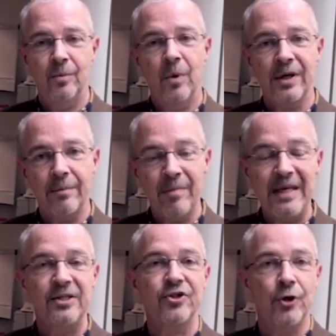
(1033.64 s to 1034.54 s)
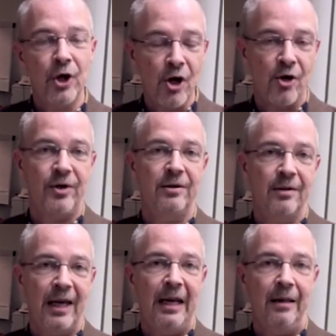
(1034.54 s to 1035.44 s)
what it means to learn
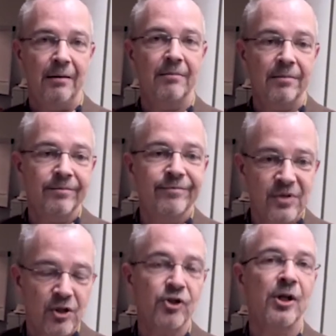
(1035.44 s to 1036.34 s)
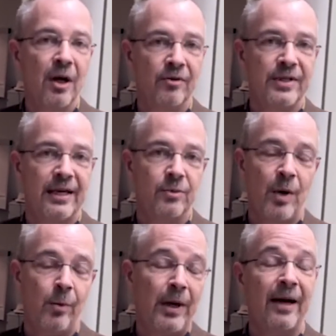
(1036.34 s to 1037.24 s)
in such a context
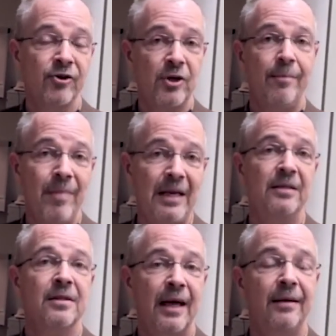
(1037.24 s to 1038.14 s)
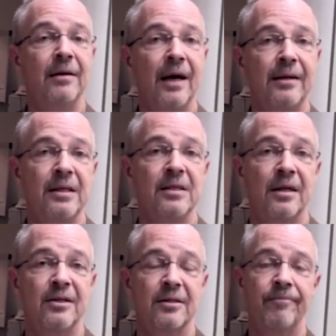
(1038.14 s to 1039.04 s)
where we actually meet and
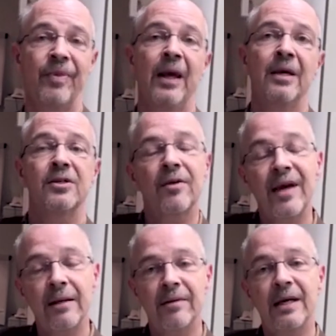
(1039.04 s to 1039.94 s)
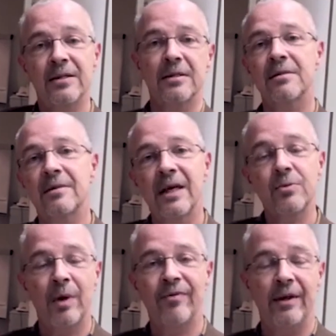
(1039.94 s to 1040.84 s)
discuss. So
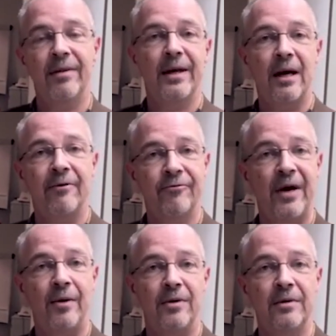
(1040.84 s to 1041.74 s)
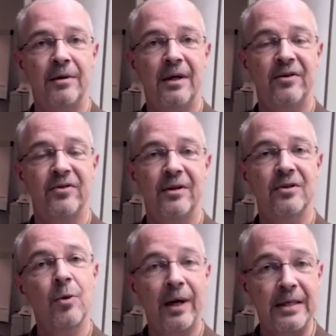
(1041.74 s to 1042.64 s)
that's one thing that I've found
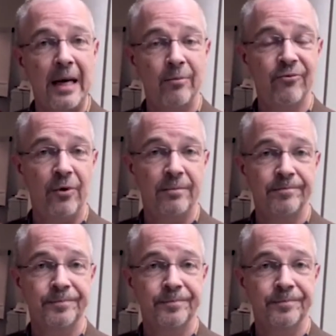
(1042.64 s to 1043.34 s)
is quite helpful.